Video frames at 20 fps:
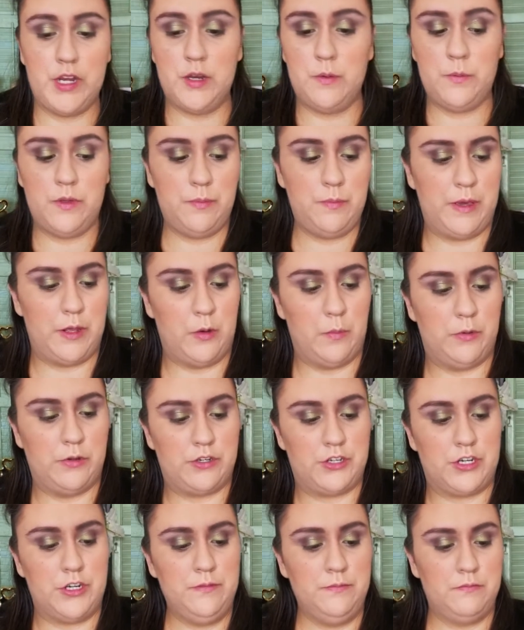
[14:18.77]
in with Petal
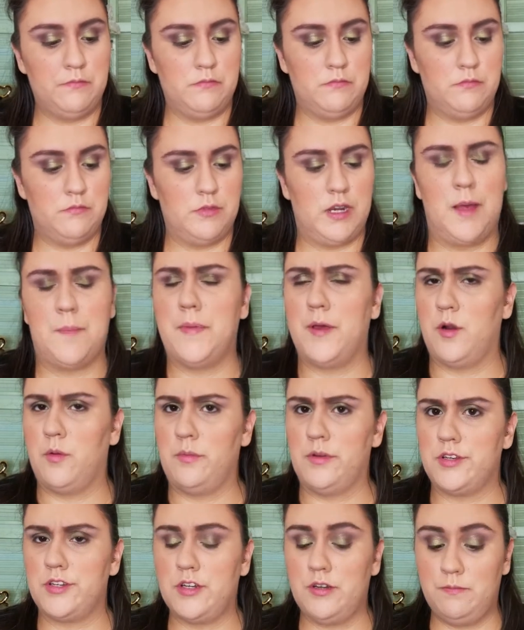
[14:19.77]
Pusher, not Petal
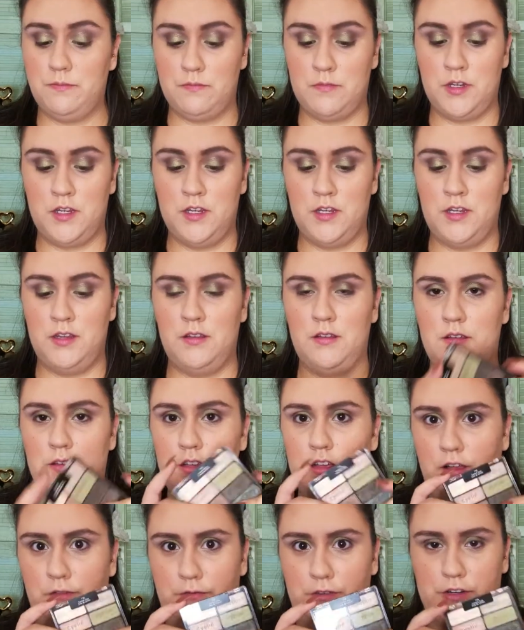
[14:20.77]
Pusher,
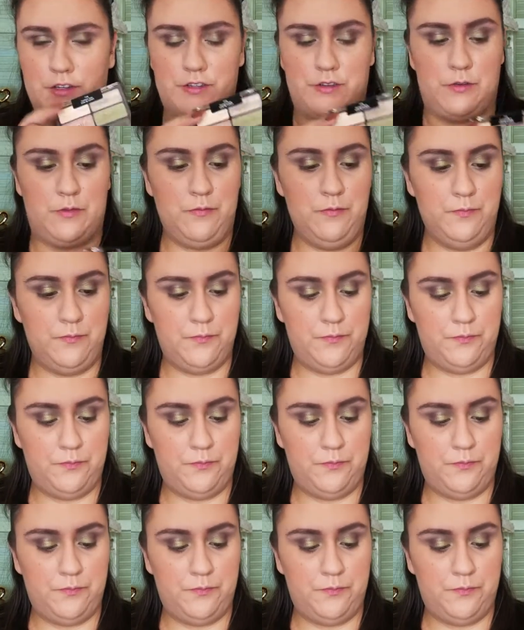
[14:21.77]
Comfort Zone.